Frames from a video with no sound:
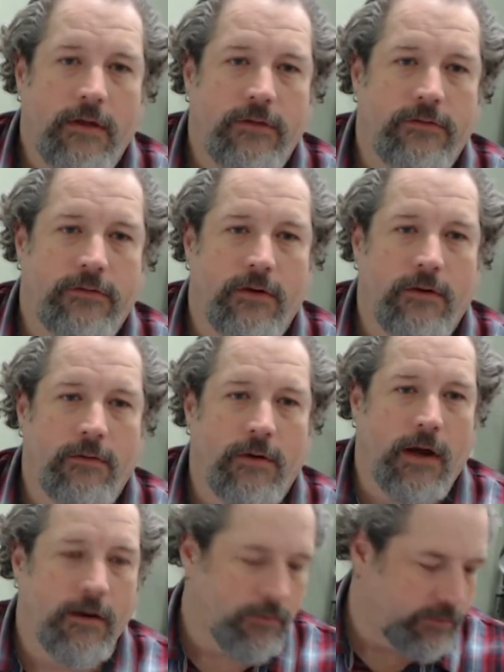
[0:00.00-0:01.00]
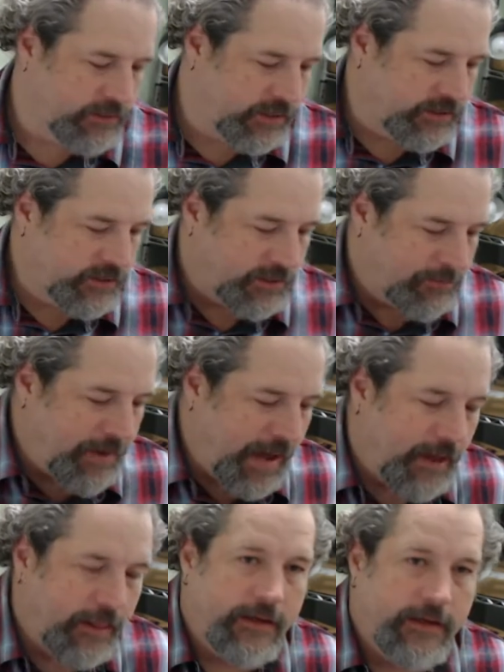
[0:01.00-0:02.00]
So we're going to change the
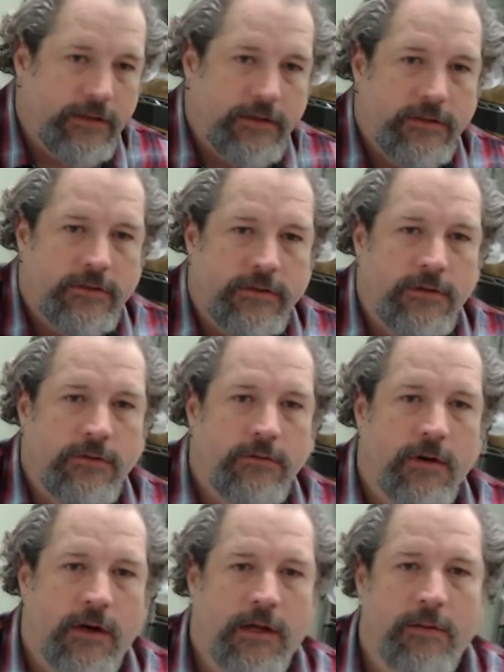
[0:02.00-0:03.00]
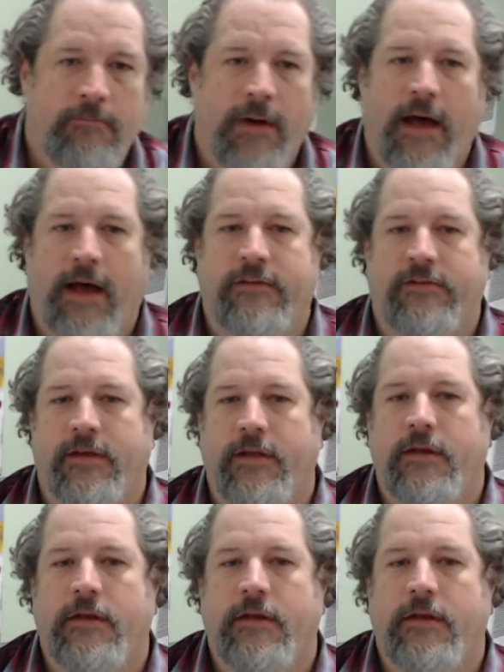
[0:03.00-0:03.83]
palette to composite,